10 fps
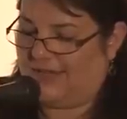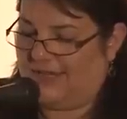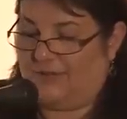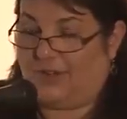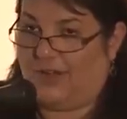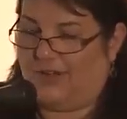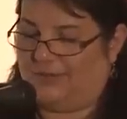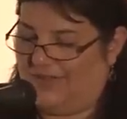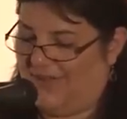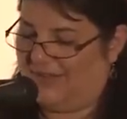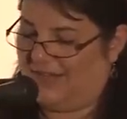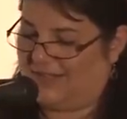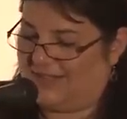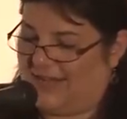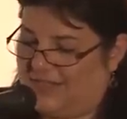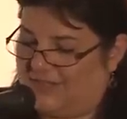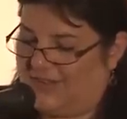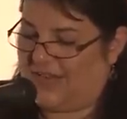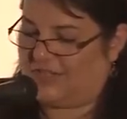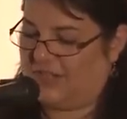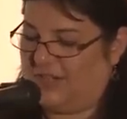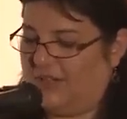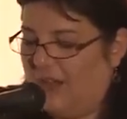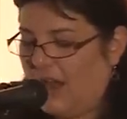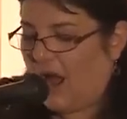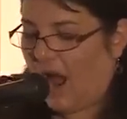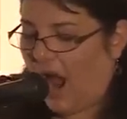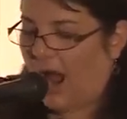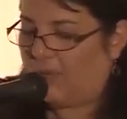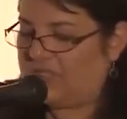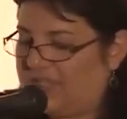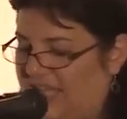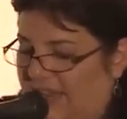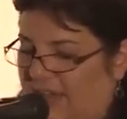he recalled with evident satisfaction, I will say